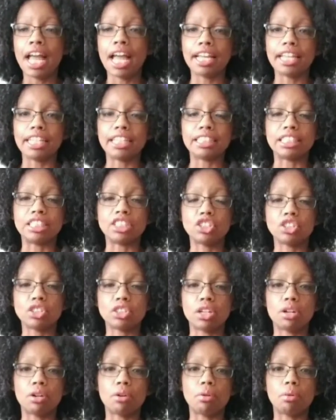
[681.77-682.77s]
and
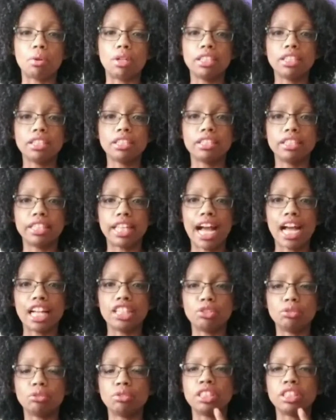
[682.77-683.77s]
so
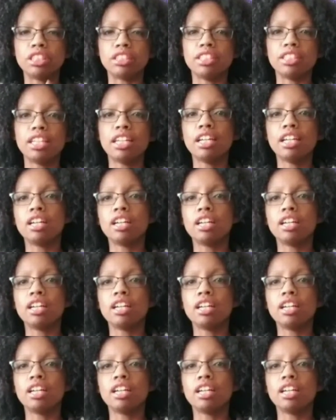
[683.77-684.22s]
that you can